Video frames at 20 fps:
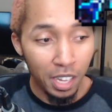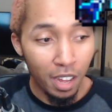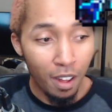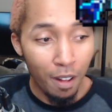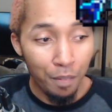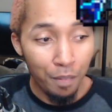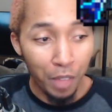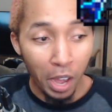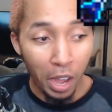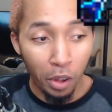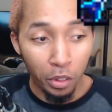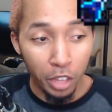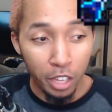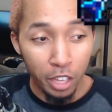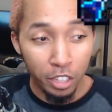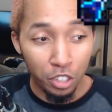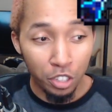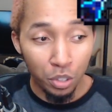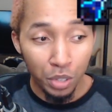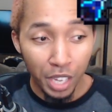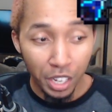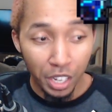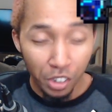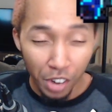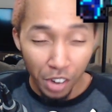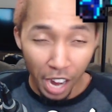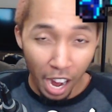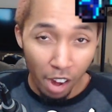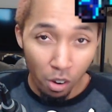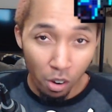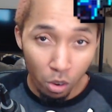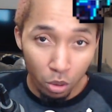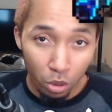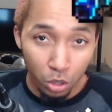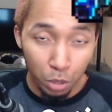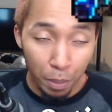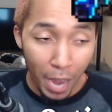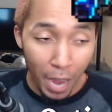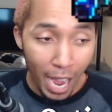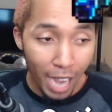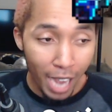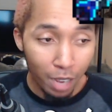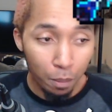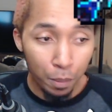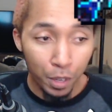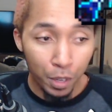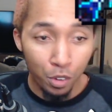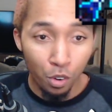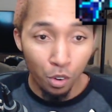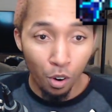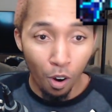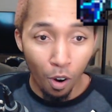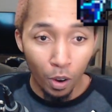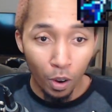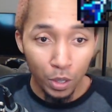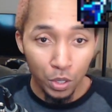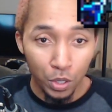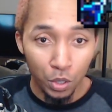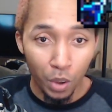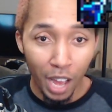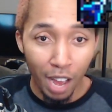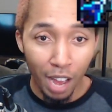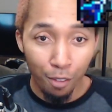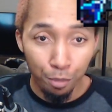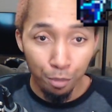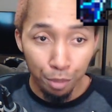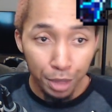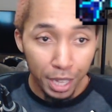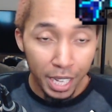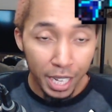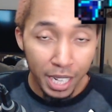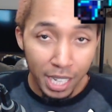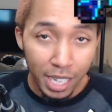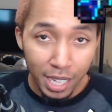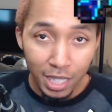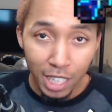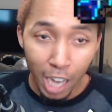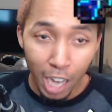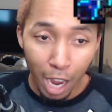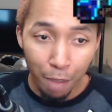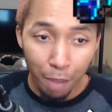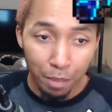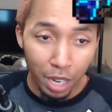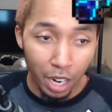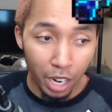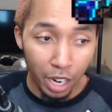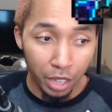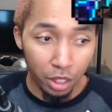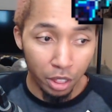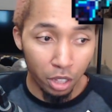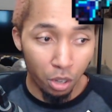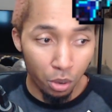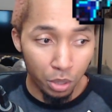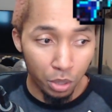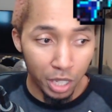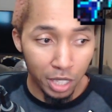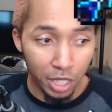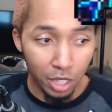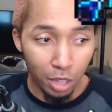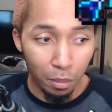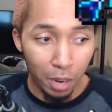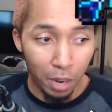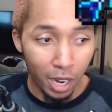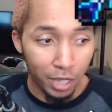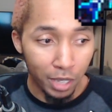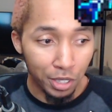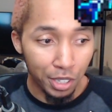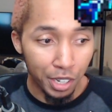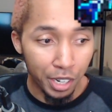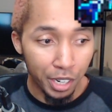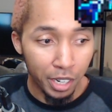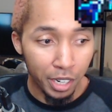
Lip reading: not only do you get your arrows back, but you'll also have plenty of time to unload into the monster.